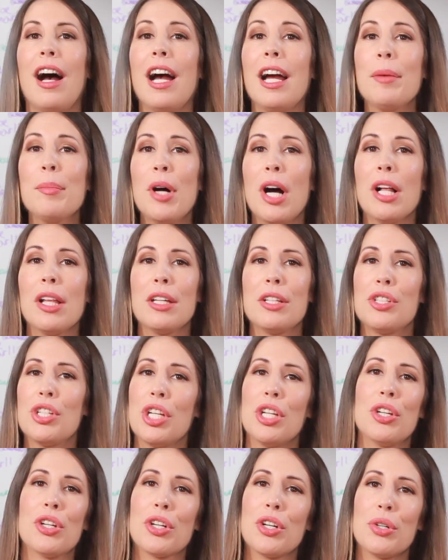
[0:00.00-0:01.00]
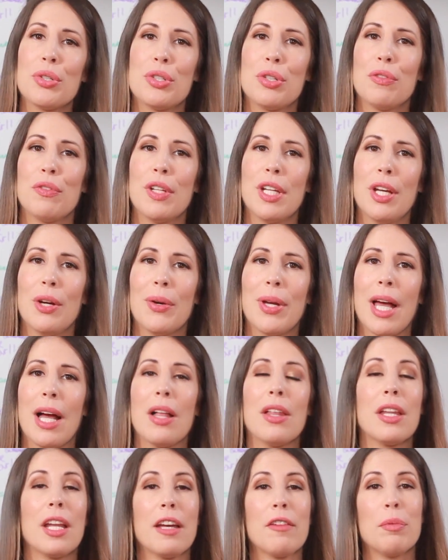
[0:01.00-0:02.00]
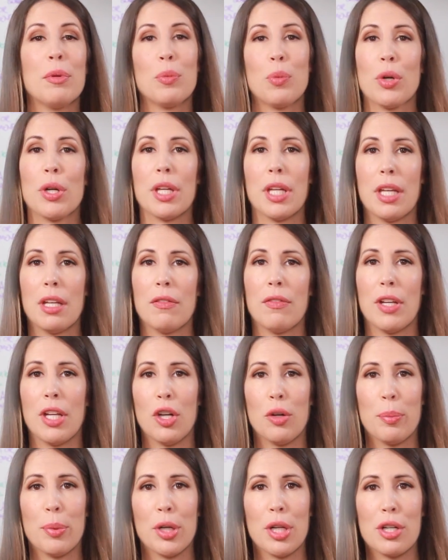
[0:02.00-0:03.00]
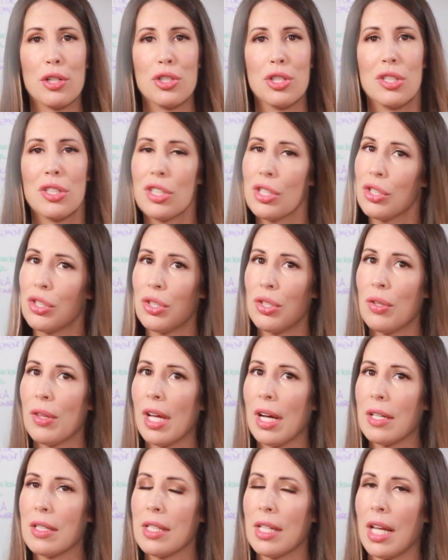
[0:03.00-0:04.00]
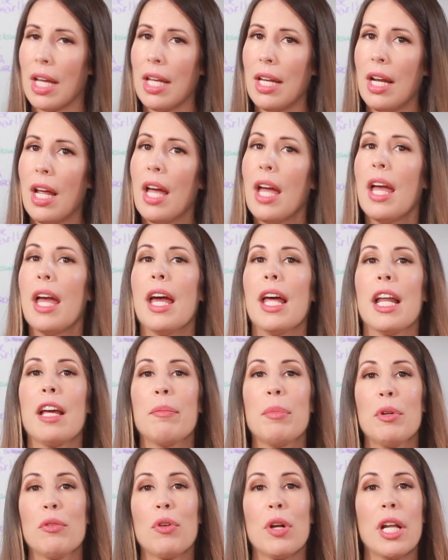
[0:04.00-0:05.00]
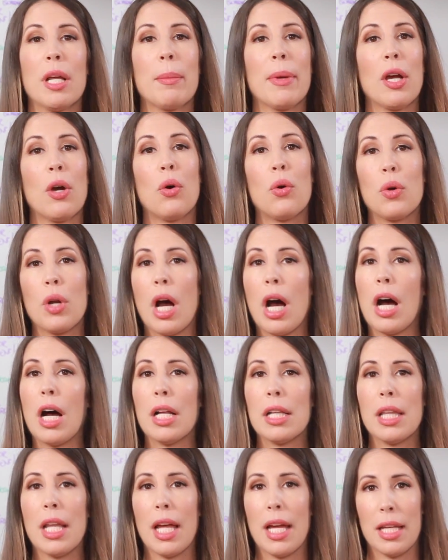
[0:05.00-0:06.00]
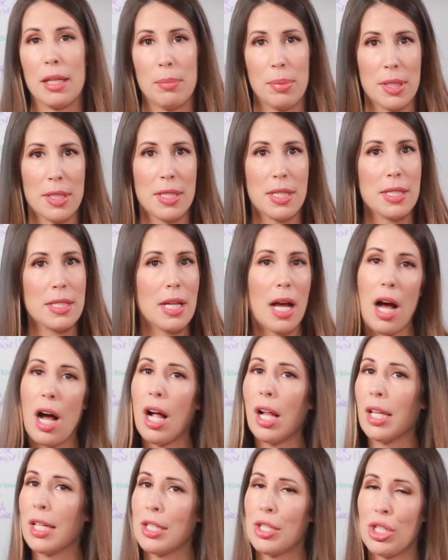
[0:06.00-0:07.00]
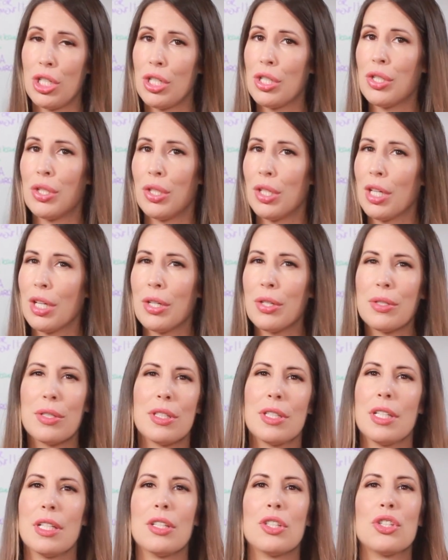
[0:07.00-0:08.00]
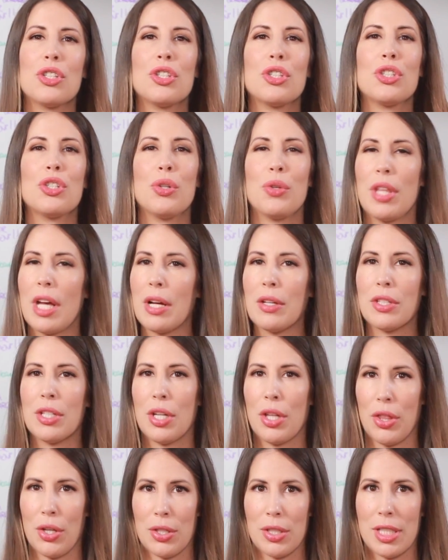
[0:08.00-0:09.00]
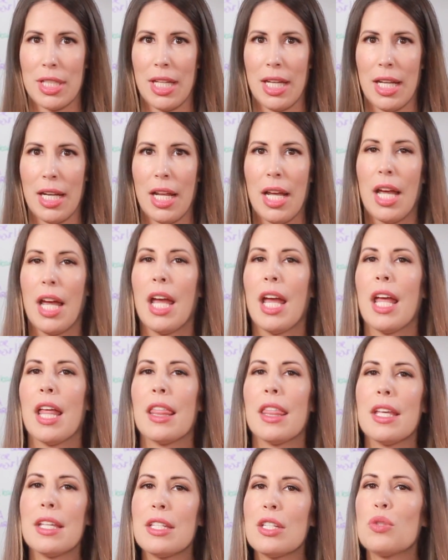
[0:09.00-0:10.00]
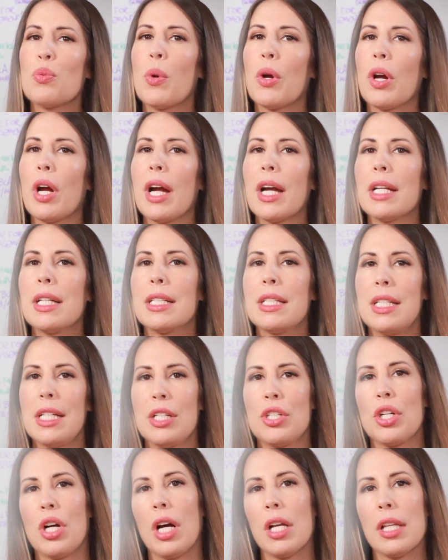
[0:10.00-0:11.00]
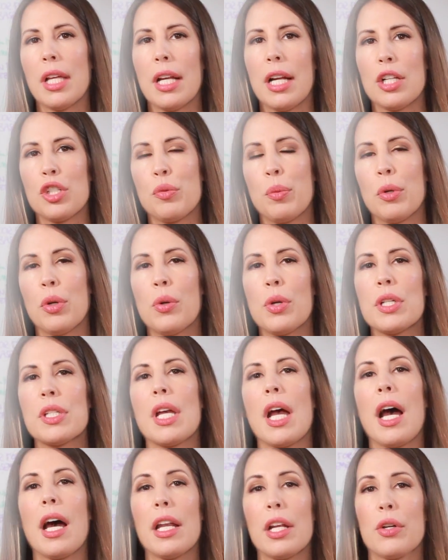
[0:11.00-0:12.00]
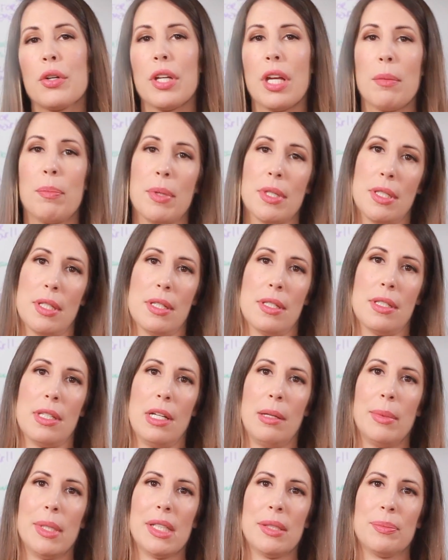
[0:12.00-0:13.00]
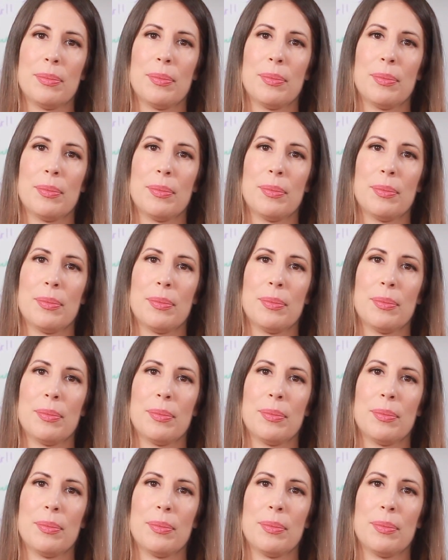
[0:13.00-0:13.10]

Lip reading: I'm Holly G, your go-to video gal, and I've been working in video production since 2008, and I've been running my own online business, Holly G Studios, since 2013. This is where I teach online entrepreneurs how to create business cinema.